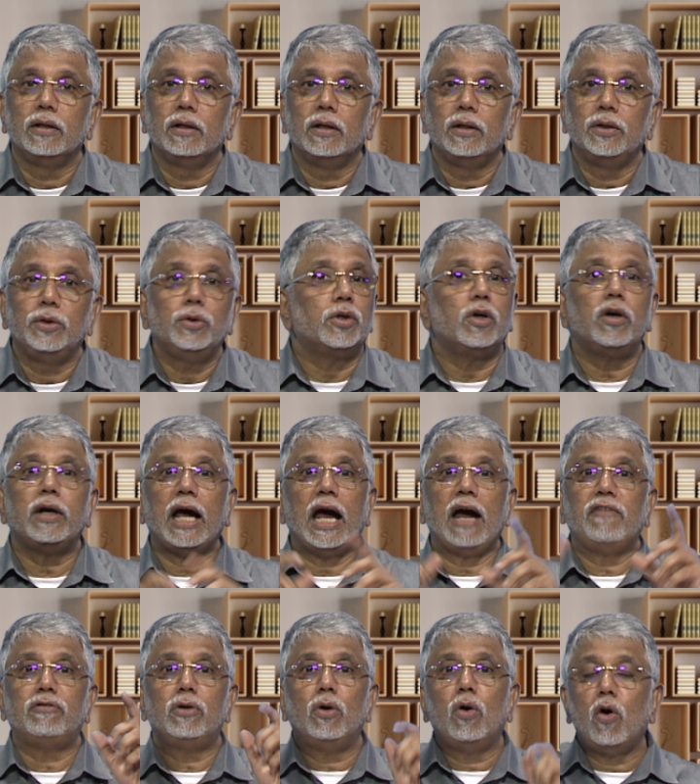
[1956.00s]
You don't
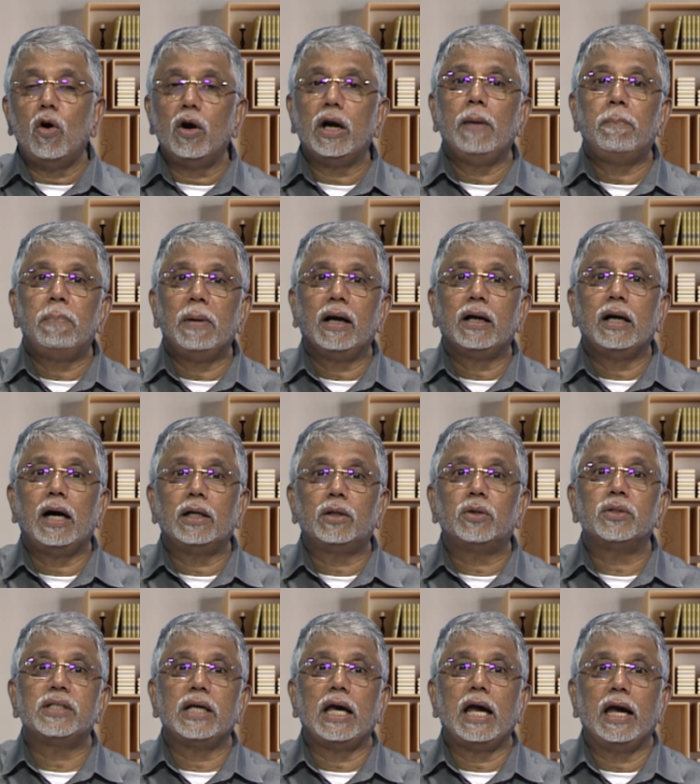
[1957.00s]
have to hold a placard to
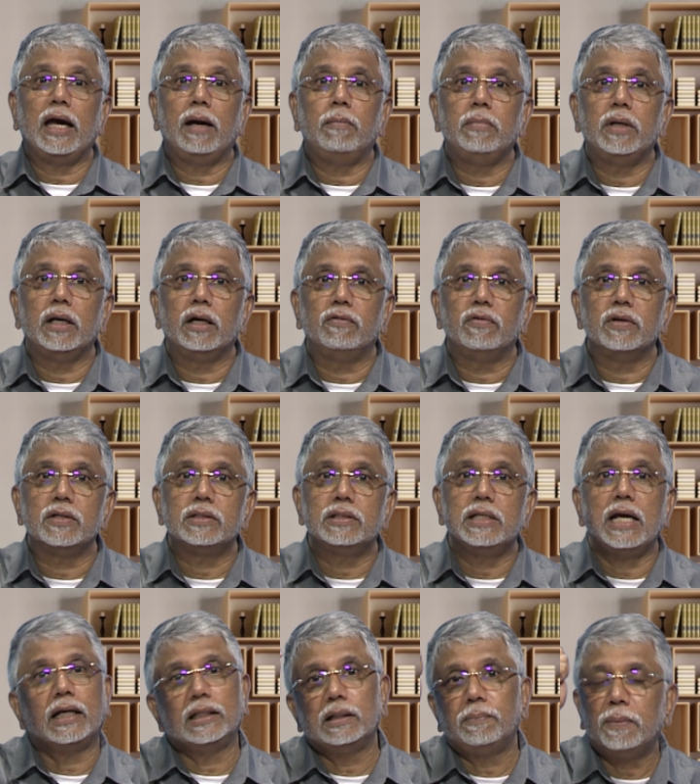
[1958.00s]
say I am nervous. The
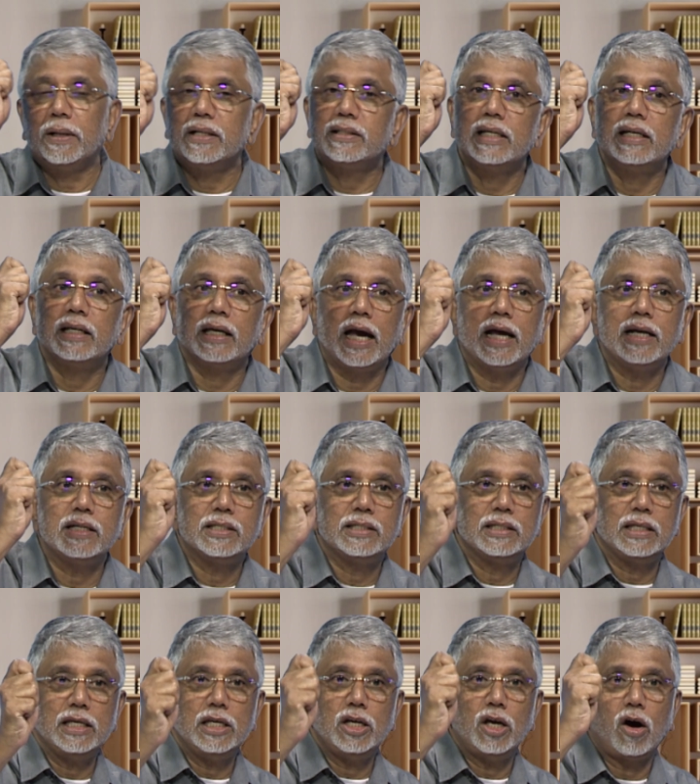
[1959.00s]
other person can
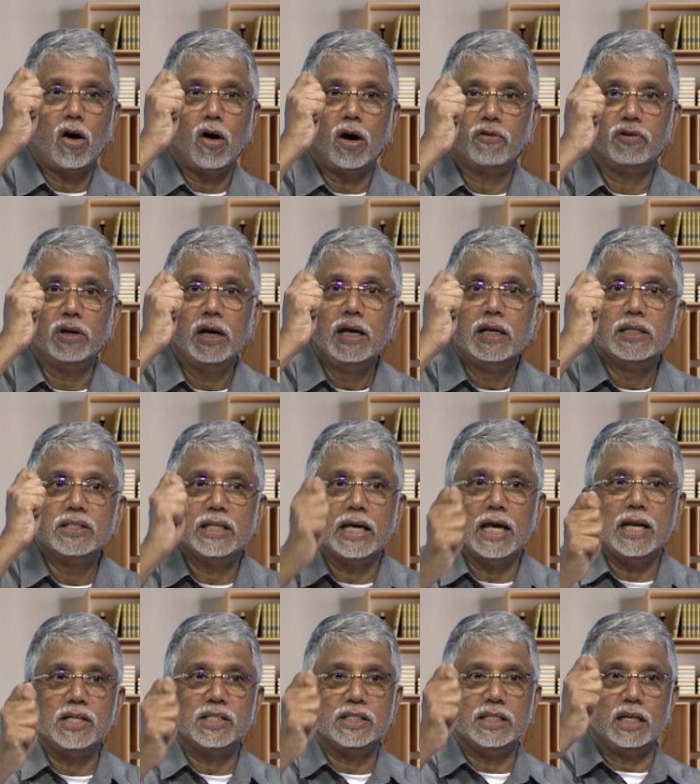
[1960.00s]
see or
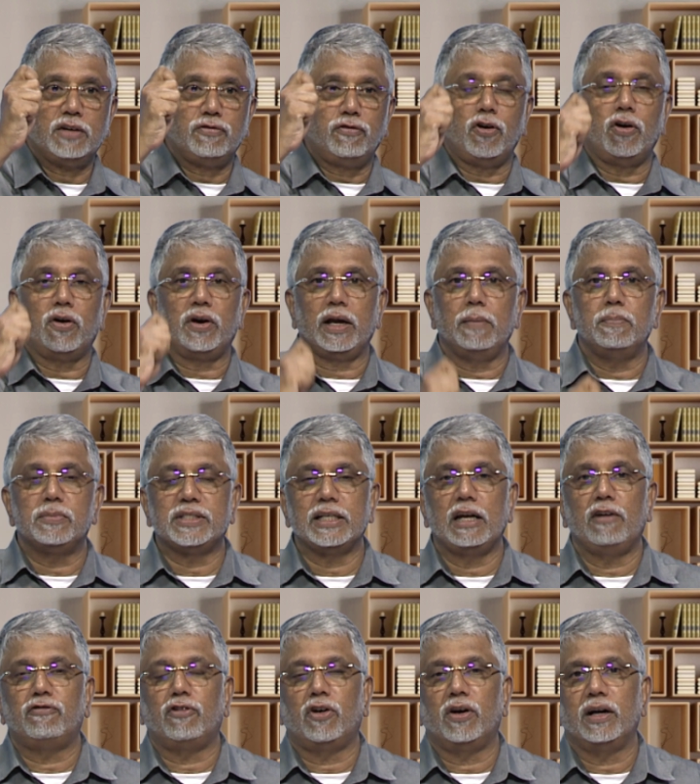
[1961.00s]
sense it for
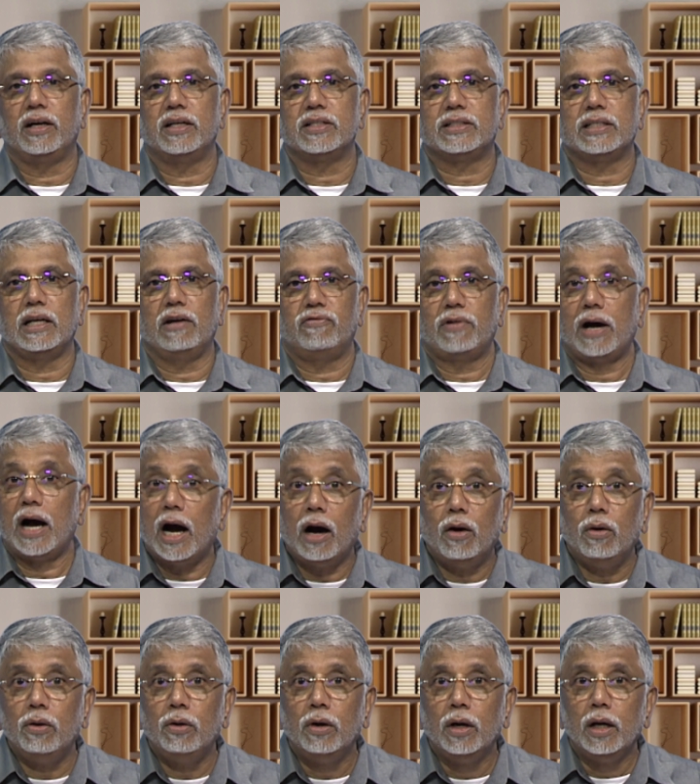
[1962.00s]
himself or herself.
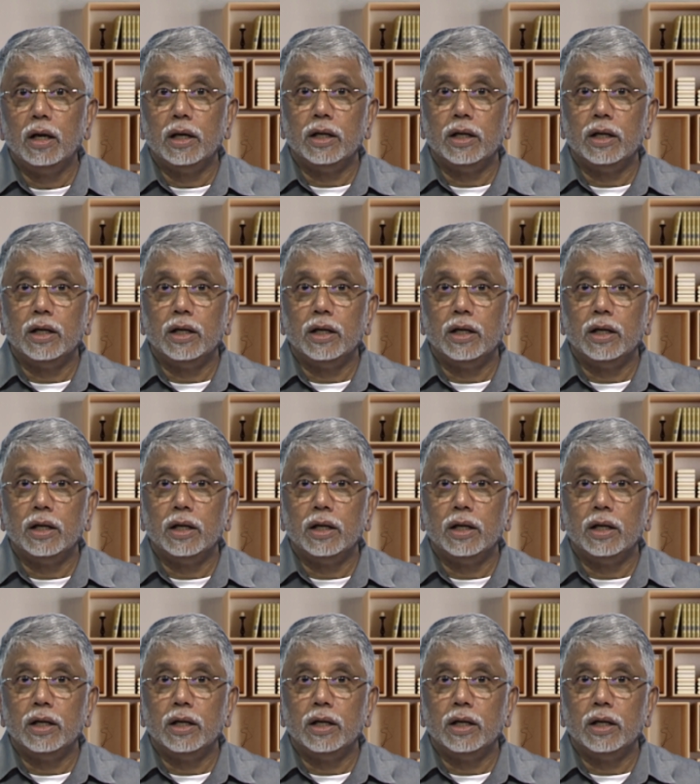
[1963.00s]
How?